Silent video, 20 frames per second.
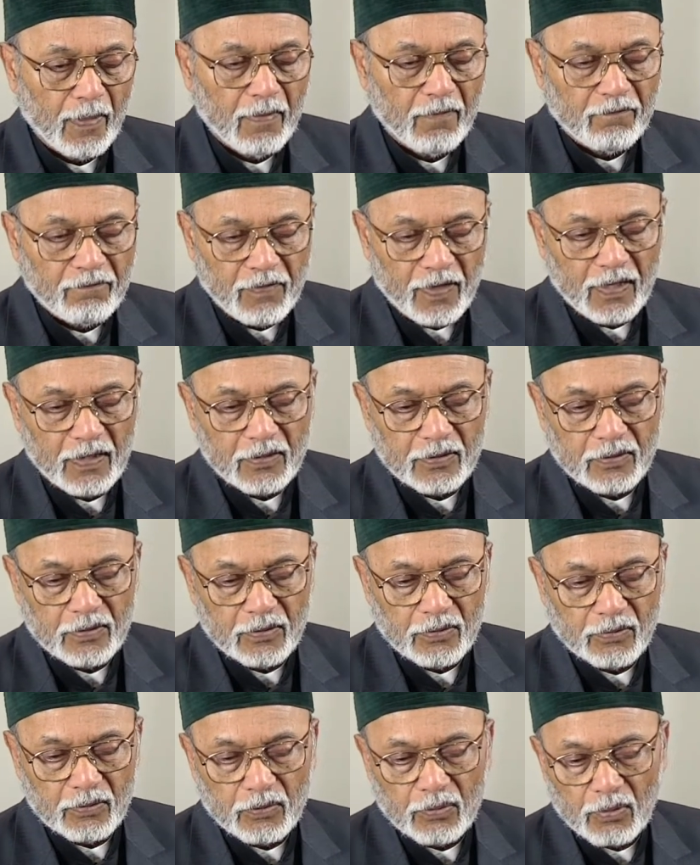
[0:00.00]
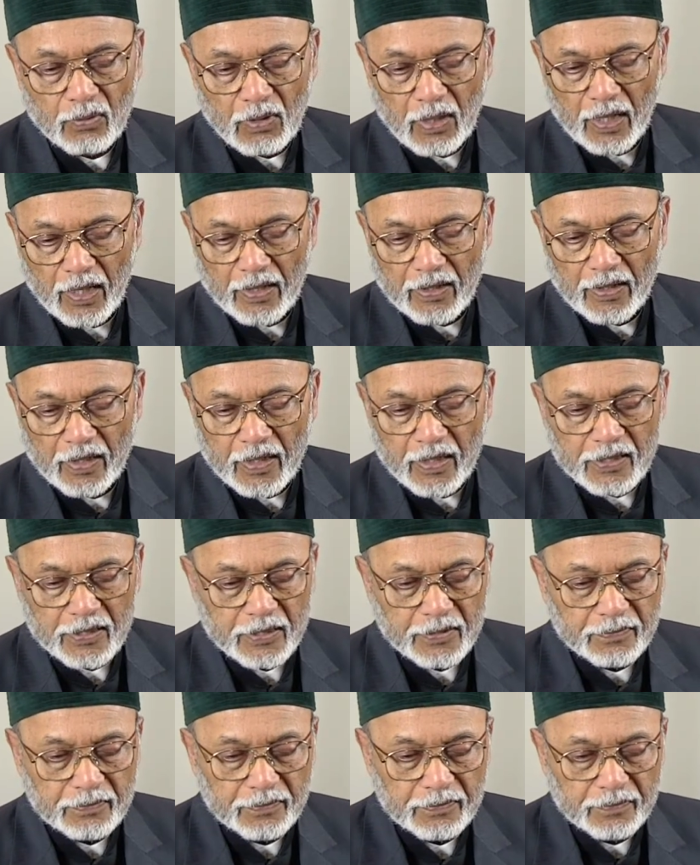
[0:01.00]
fell to the rural
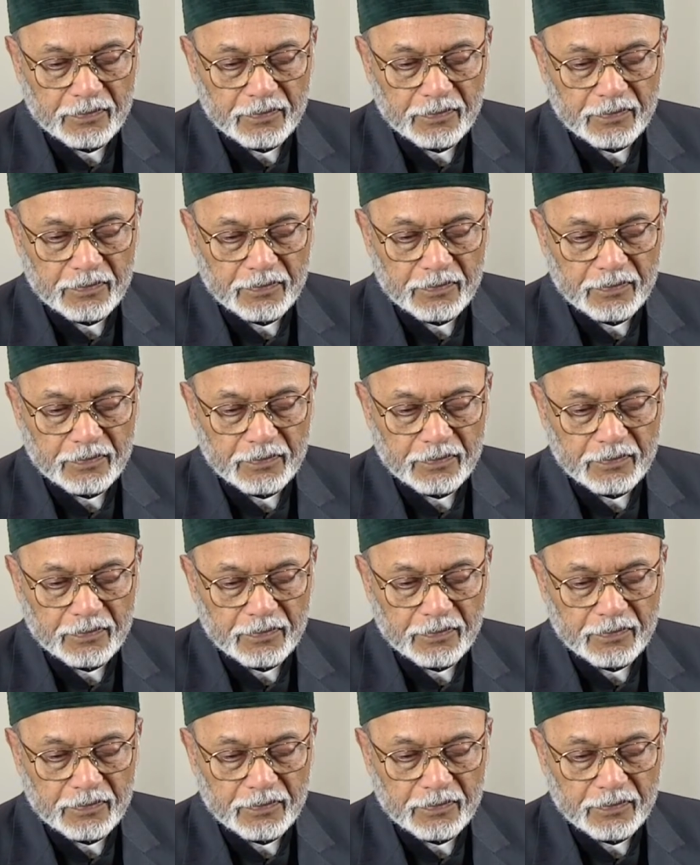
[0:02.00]
areas